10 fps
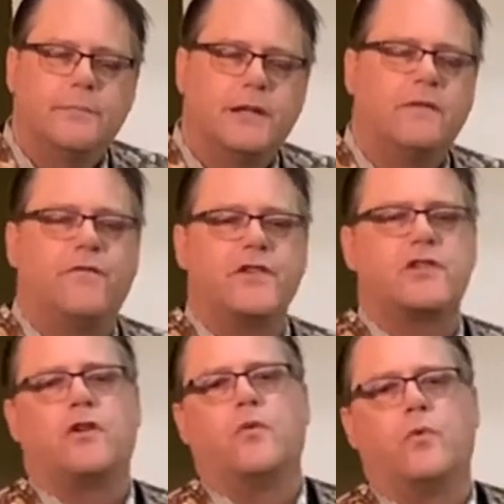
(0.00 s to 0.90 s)
but the
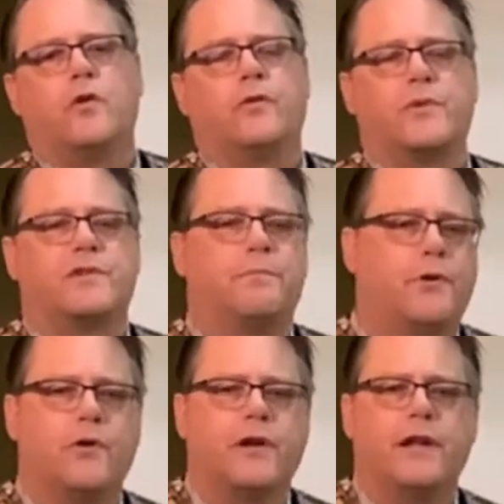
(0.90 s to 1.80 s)
physical world was
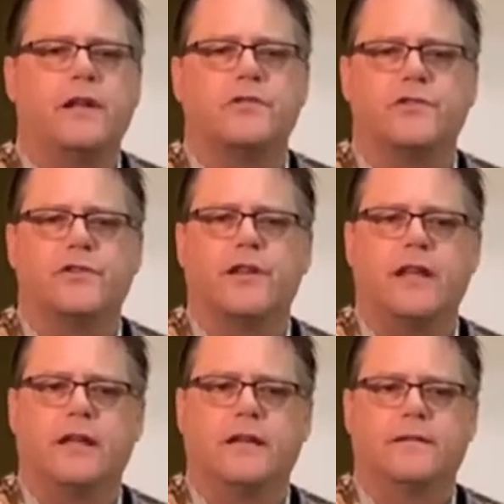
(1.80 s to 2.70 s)
broken and
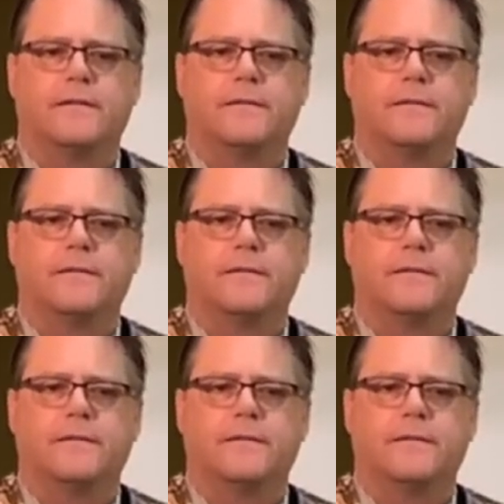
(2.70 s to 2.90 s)
dirty.